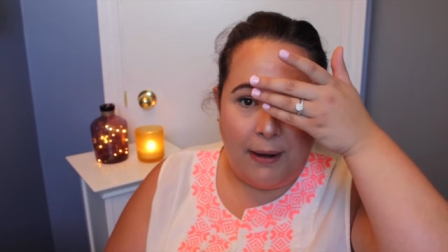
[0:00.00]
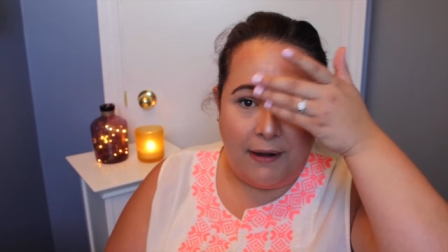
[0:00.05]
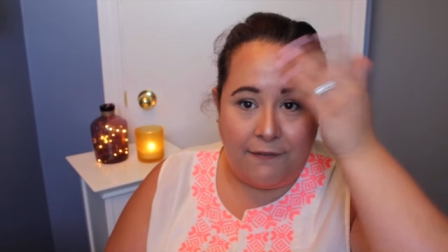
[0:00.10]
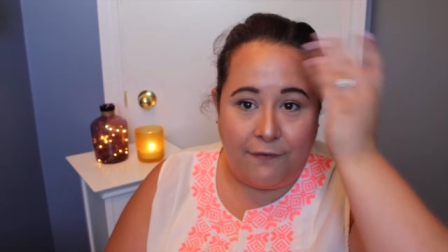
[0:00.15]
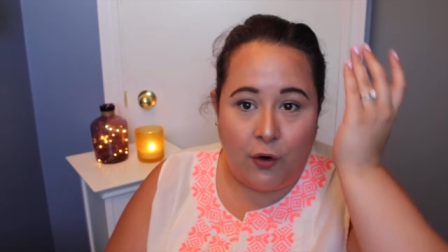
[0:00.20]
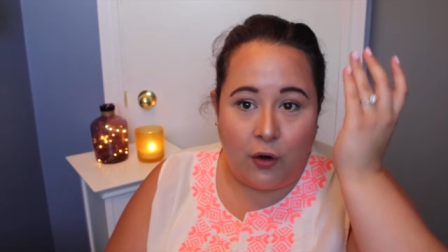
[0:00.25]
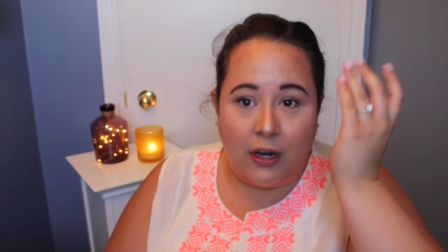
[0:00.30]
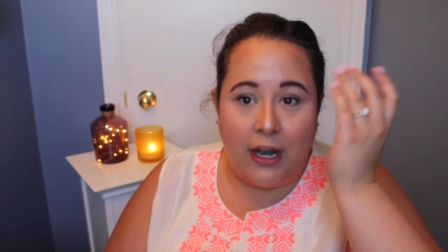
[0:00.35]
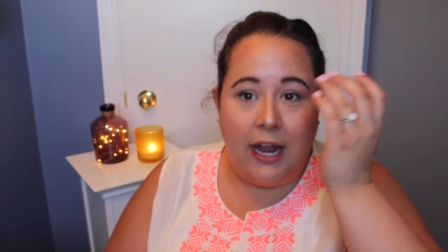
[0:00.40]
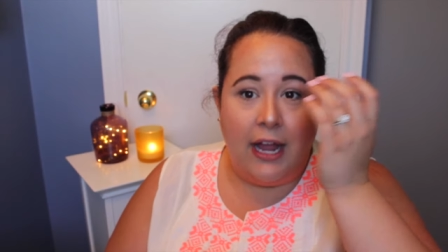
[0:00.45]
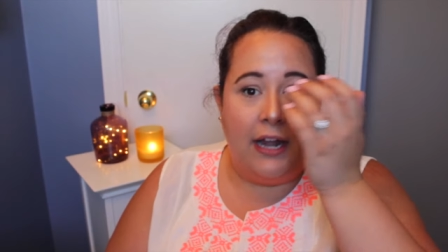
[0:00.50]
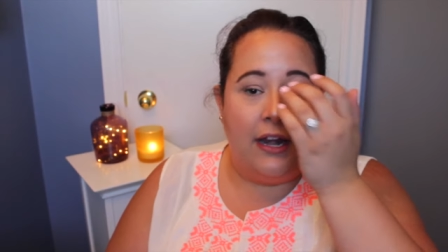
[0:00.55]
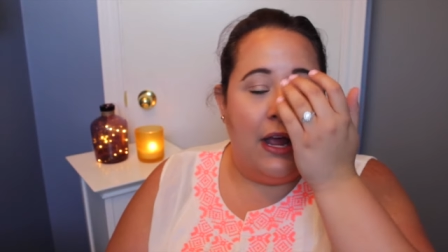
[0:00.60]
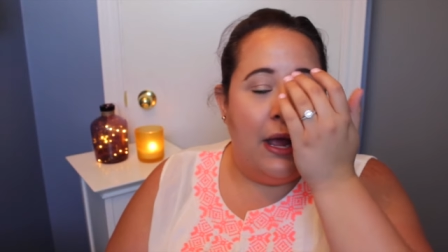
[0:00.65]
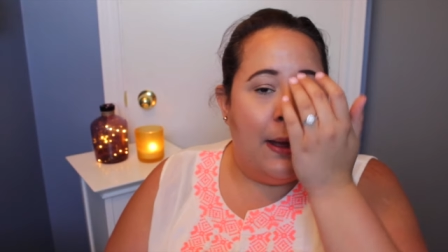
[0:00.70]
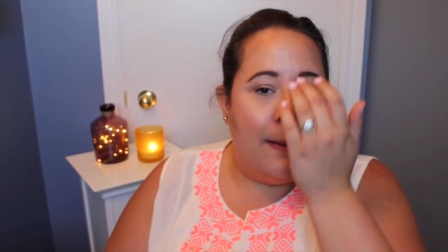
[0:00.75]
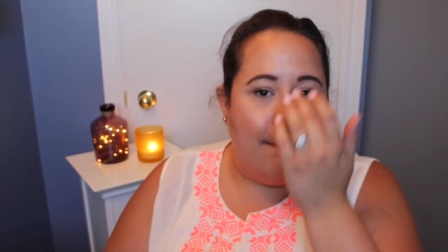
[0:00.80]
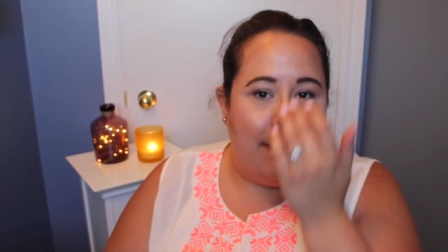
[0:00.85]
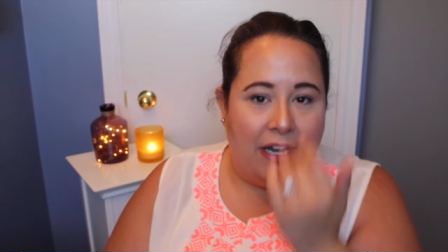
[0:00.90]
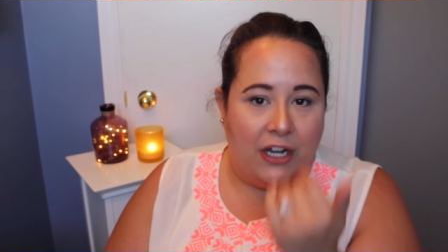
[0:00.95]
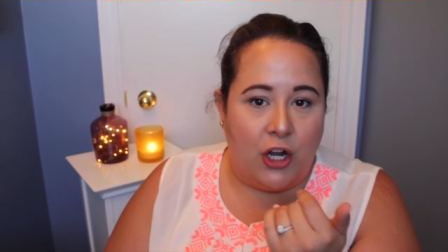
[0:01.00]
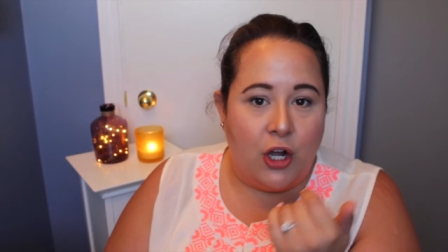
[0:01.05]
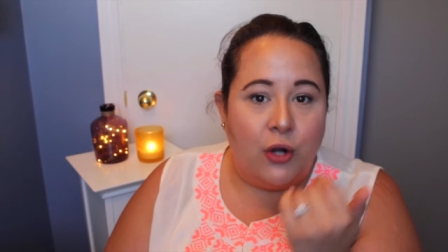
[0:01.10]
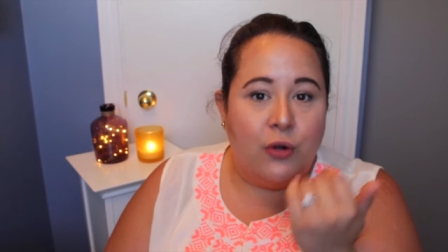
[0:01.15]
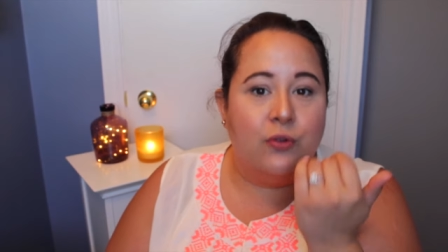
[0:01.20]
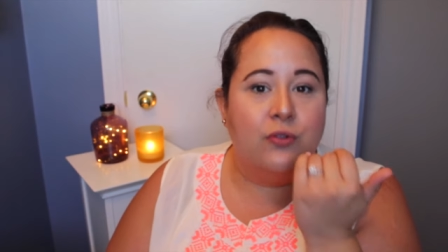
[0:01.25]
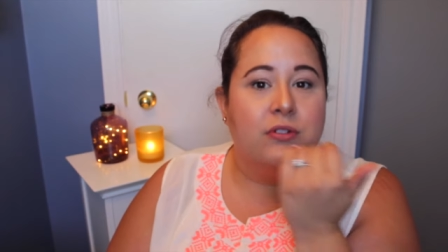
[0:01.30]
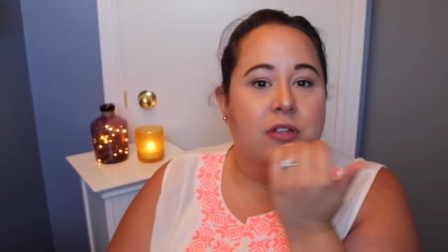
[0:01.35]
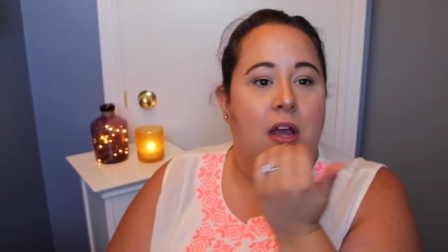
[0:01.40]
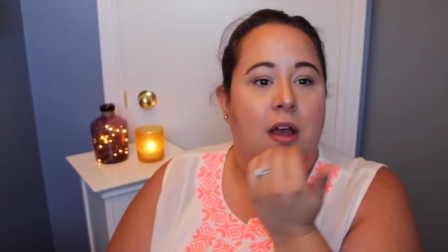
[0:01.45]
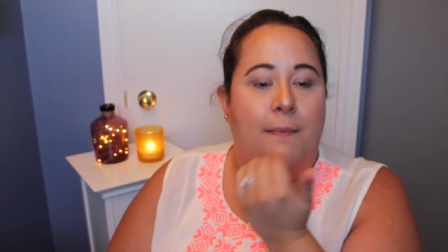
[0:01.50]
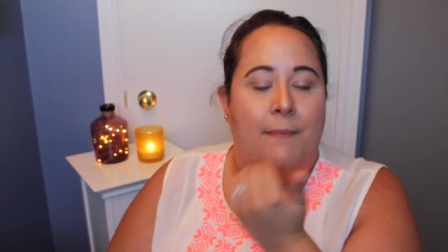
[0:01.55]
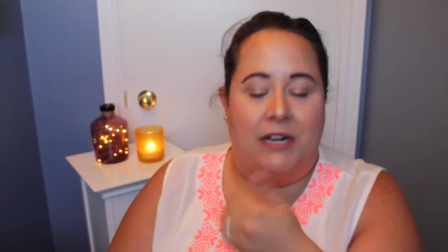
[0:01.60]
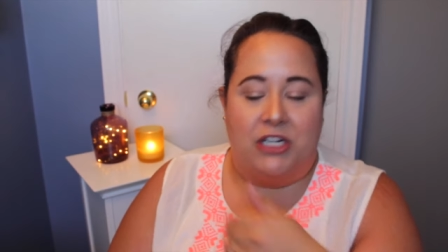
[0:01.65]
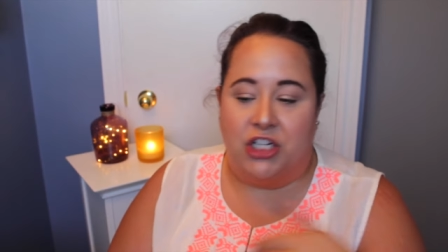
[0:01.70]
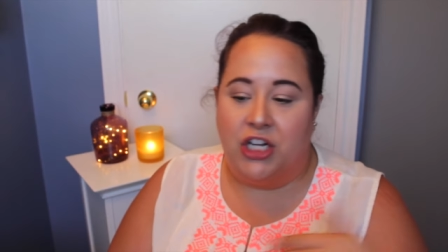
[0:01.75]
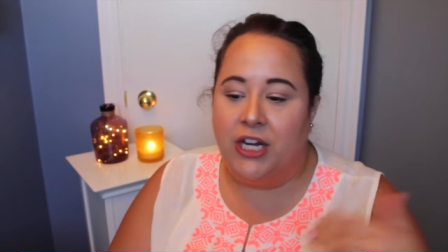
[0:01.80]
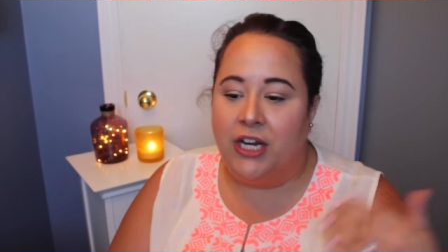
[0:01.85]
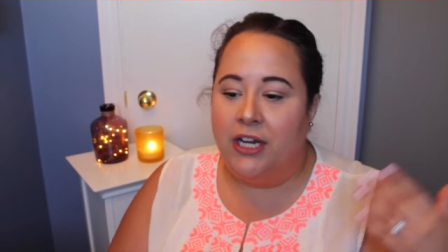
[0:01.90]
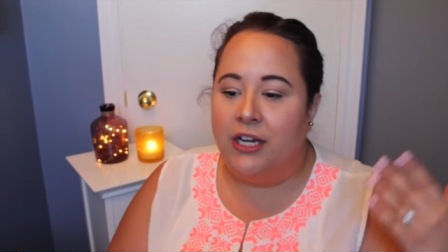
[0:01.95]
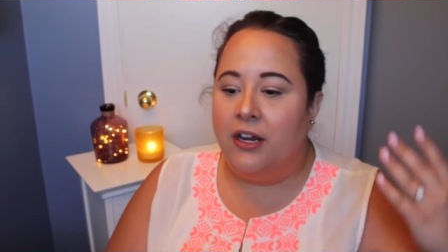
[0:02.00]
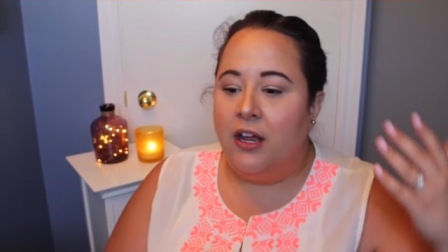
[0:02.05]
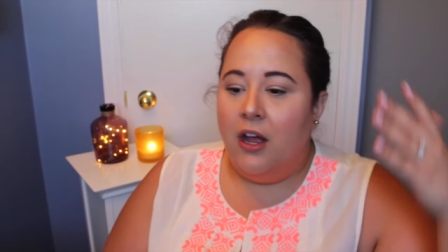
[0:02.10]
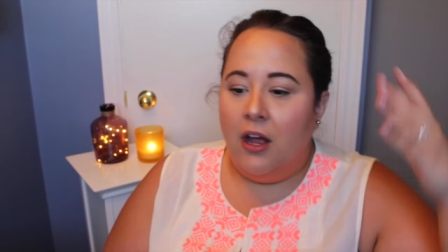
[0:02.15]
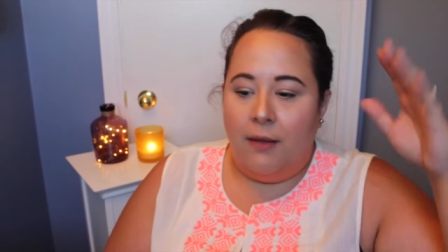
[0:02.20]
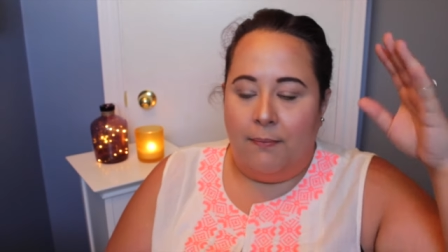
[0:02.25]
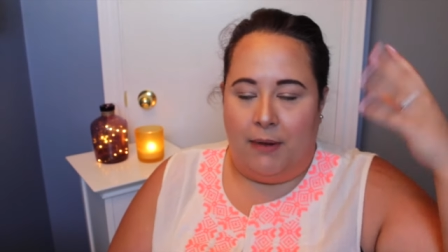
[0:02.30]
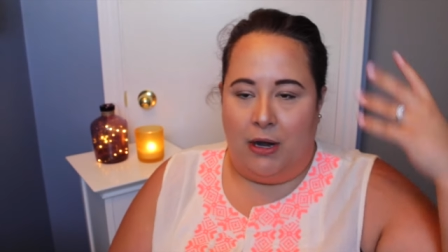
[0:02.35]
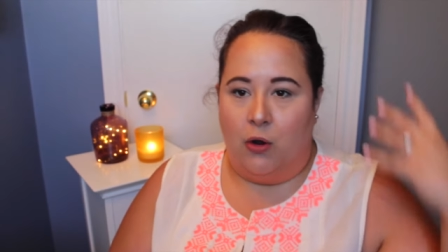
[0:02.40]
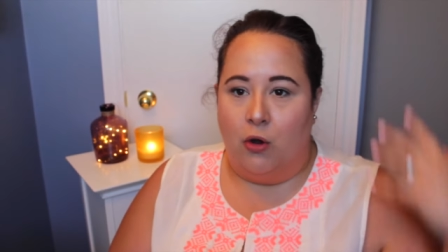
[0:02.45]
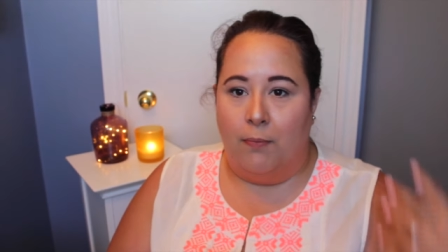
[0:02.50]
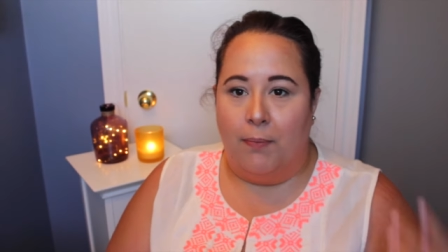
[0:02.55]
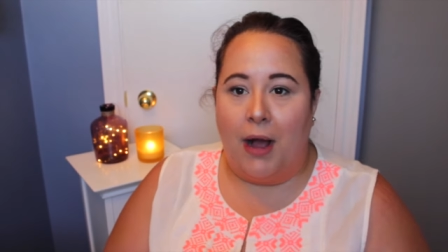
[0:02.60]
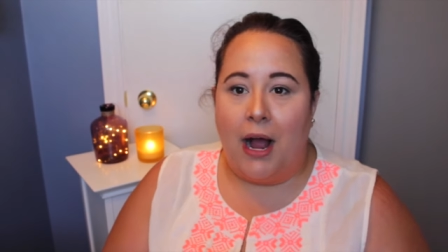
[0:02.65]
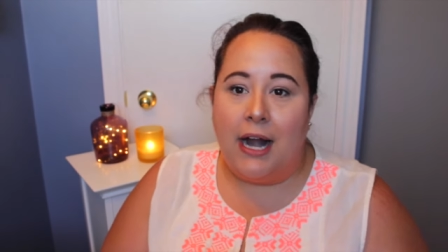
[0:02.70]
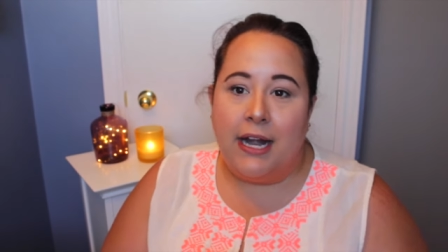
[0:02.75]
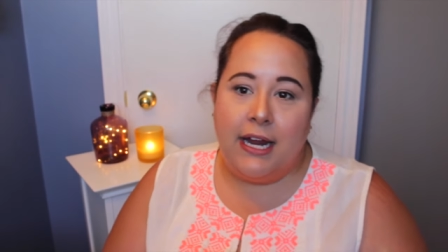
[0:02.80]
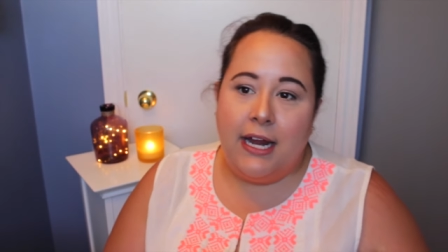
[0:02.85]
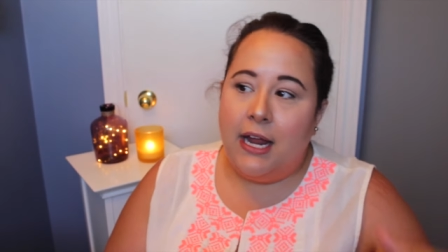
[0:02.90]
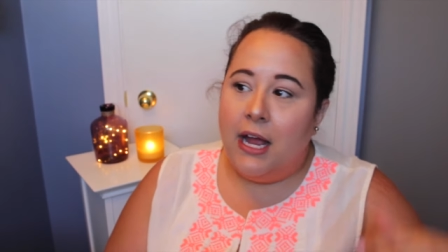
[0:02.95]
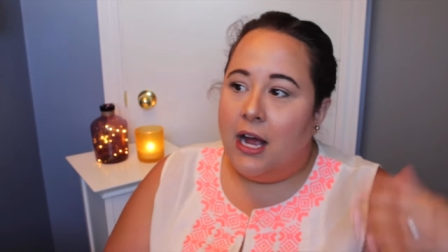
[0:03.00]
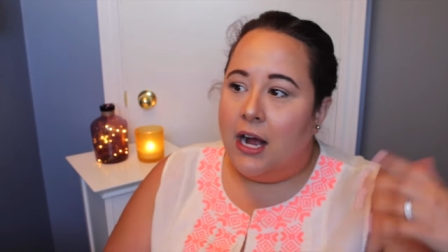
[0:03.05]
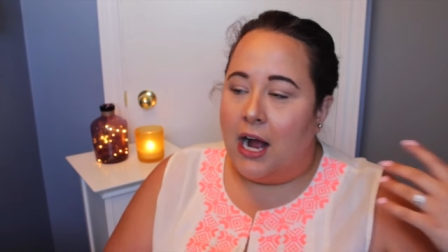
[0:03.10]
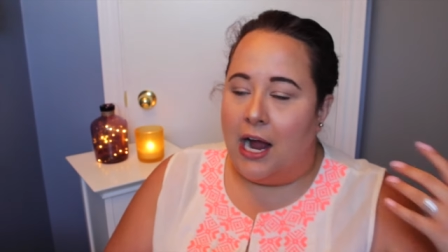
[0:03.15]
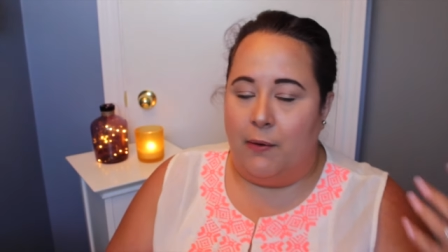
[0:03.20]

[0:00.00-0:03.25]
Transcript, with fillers: my forehead, my nose, my chin, my whole body.